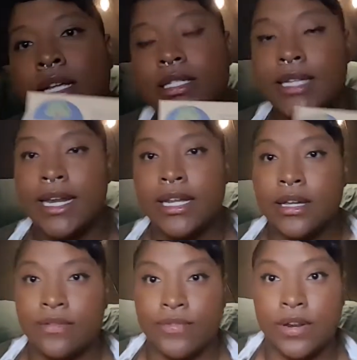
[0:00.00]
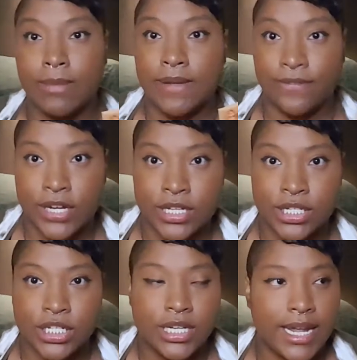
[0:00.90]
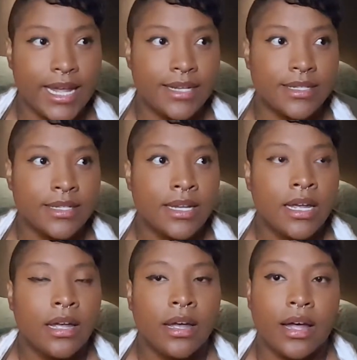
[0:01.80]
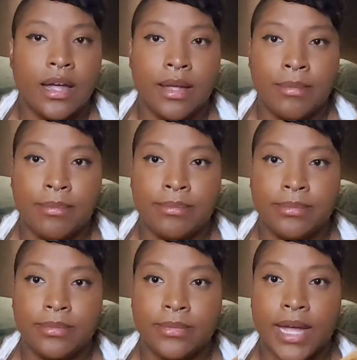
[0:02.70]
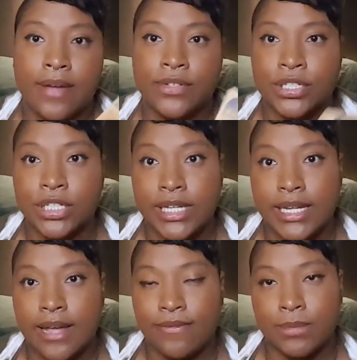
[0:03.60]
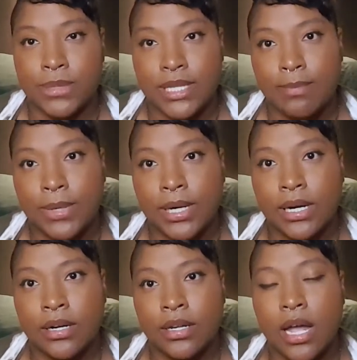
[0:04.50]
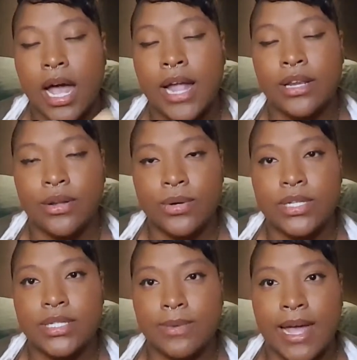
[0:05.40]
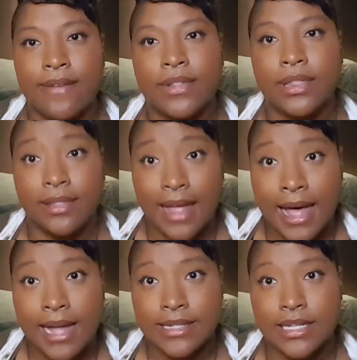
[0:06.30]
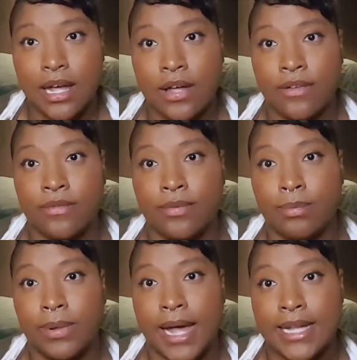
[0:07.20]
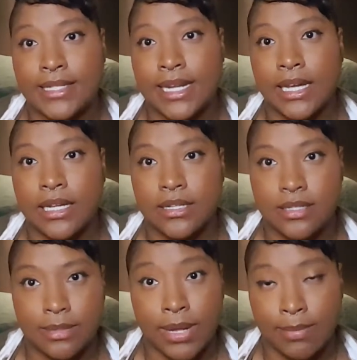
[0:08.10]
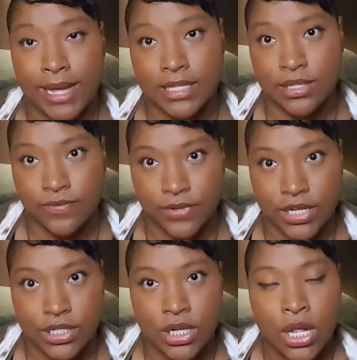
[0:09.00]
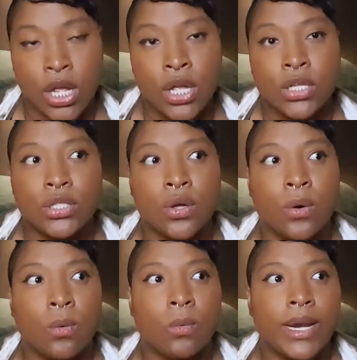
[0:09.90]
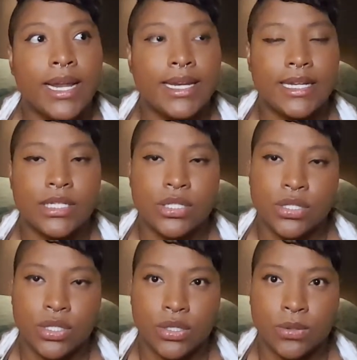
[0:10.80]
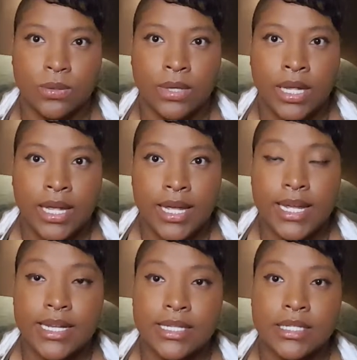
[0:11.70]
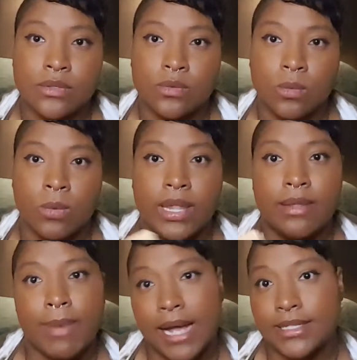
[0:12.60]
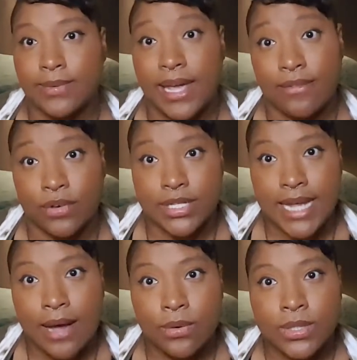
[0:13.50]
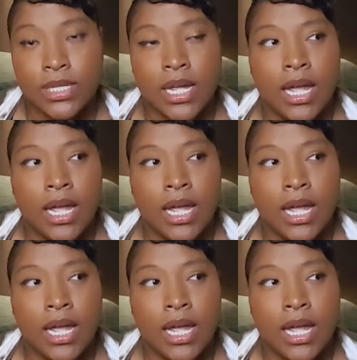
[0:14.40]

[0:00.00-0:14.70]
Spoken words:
standing in front of my fridge tonight, after cleaning up from supper, I noticed that we have a lot of plastic Ziploc bags in the fridge. So what I need to do is, when the box that we have runs out,